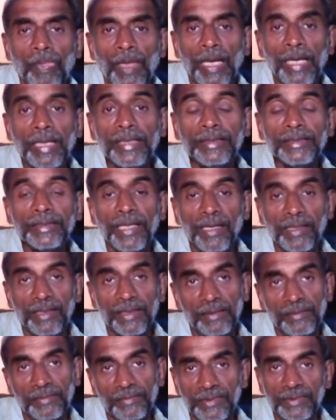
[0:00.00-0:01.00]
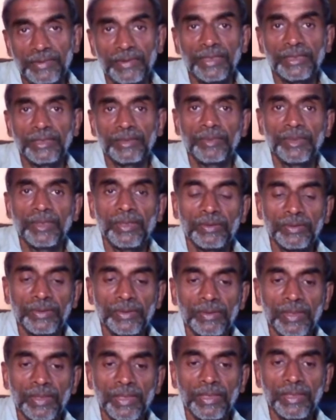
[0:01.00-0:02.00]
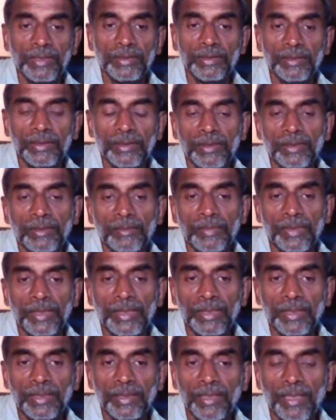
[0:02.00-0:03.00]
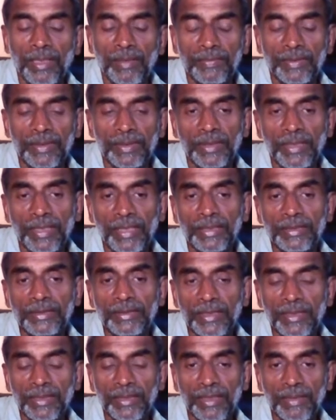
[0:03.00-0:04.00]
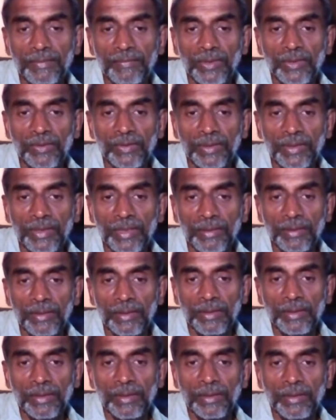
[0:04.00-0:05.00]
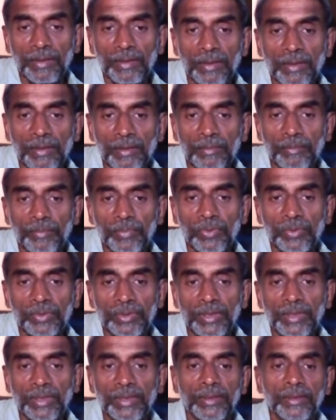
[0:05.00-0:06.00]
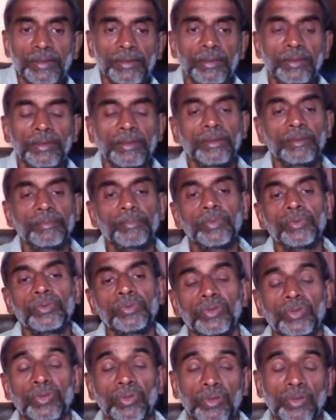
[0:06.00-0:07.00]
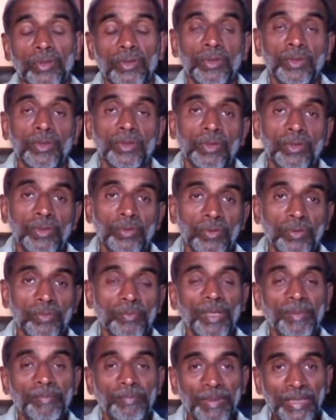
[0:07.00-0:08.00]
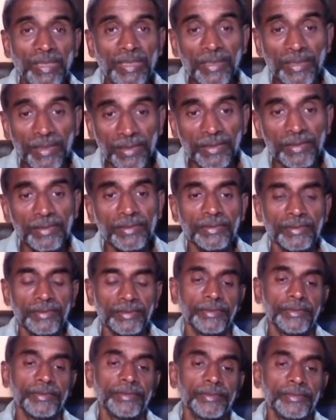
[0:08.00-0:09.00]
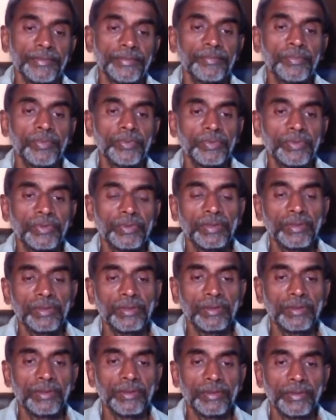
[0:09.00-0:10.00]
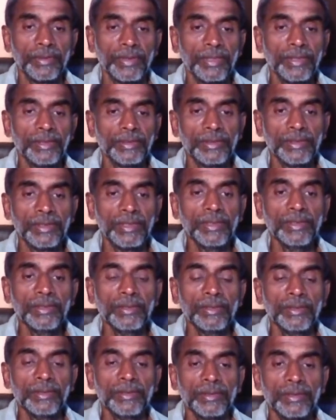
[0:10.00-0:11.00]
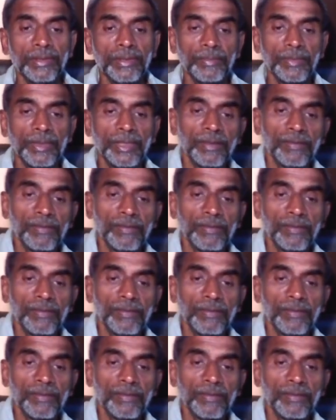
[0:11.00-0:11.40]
Head injury, and that's been also clearly, particularly after the head injury during the post trauma period, post head injury, they may